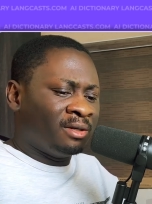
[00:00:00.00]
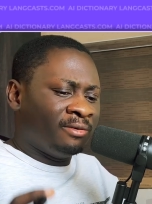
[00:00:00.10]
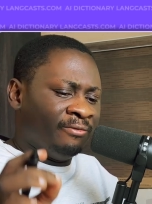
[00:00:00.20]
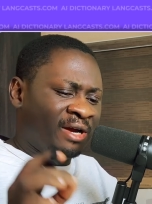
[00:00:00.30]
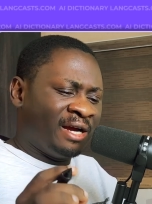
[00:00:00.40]

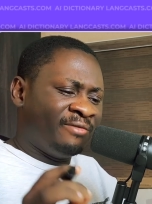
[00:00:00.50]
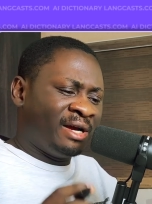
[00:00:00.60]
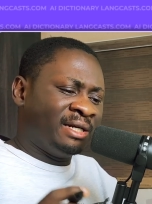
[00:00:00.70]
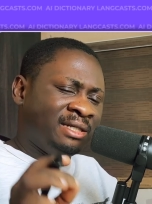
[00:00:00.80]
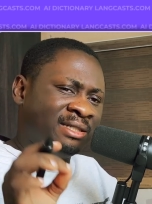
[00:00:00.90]
very,
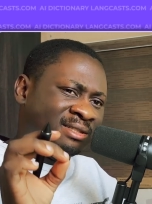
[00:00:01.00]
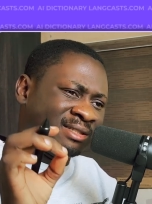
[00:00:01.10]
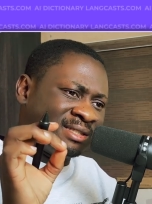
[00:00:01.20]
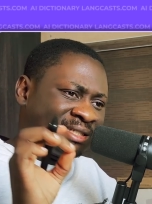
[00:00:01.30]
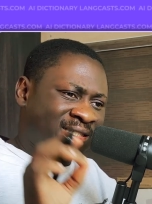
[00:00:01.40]
very
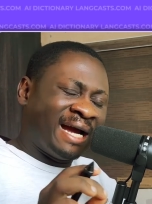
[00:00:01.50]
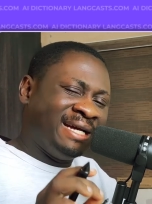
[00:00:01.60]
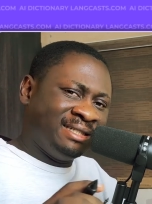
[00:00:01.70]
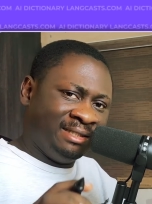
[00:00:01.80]
tiny